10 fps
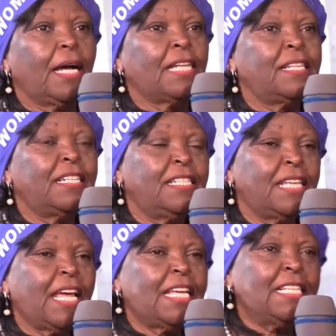As the
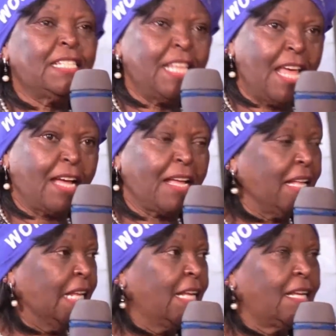desire is there,
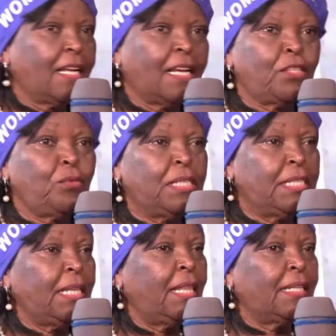as we
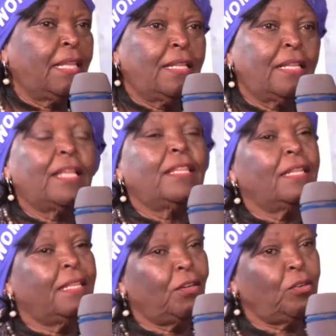say that
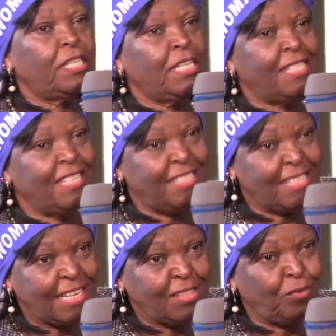the Lord sees the
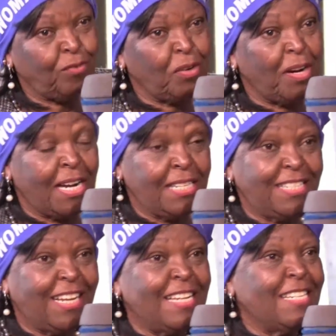desires of our
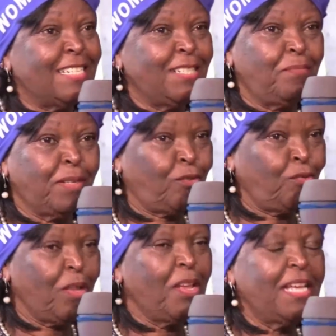heart and
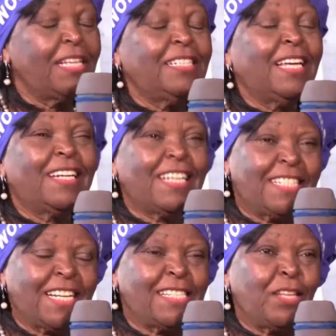He
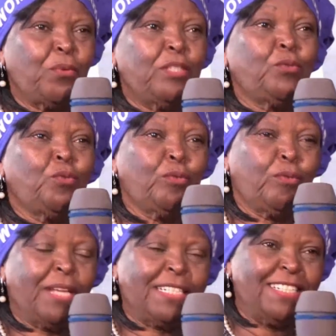directs us the way to go
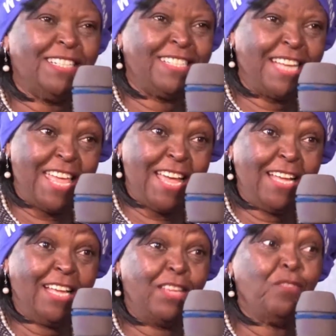to that desire
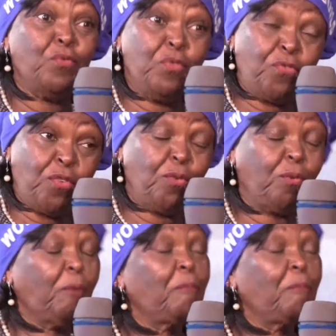if we follow.